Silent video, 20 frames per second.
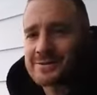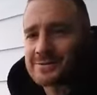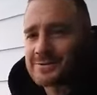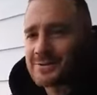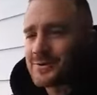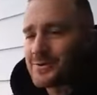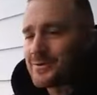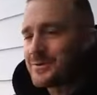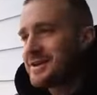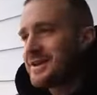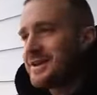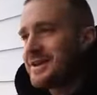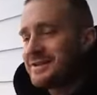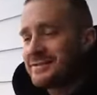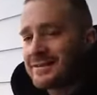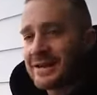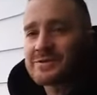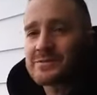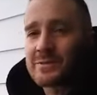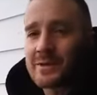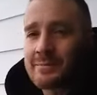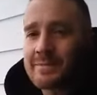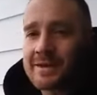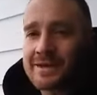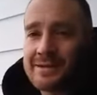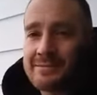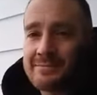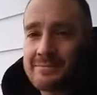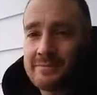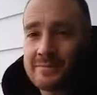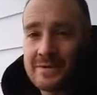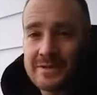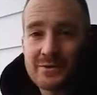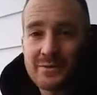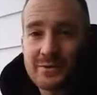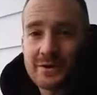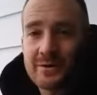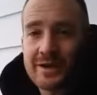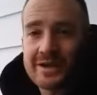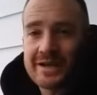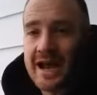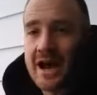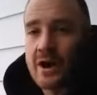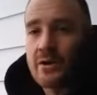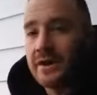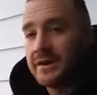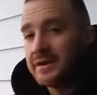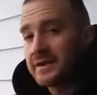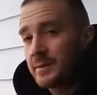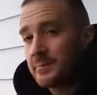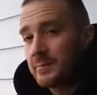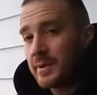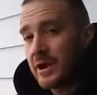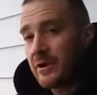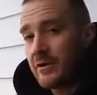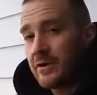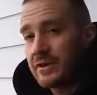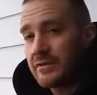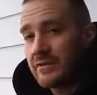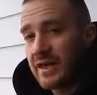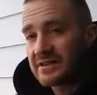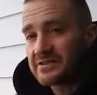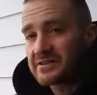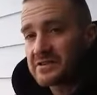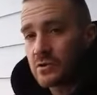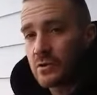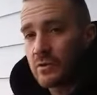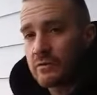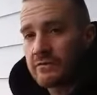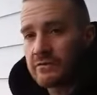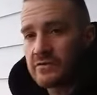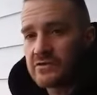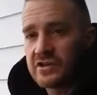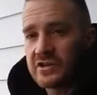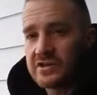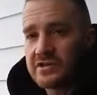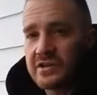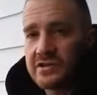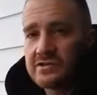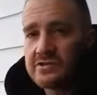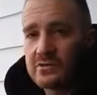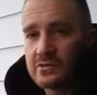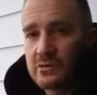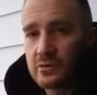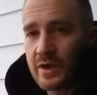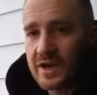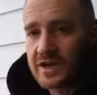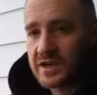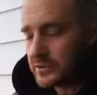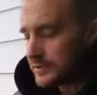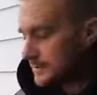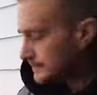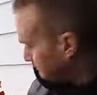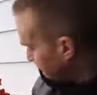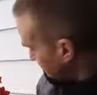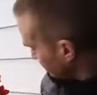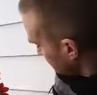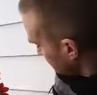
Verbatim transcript: So that's what I'm going to be doing right now and comparing that stoved Virginia to the regular.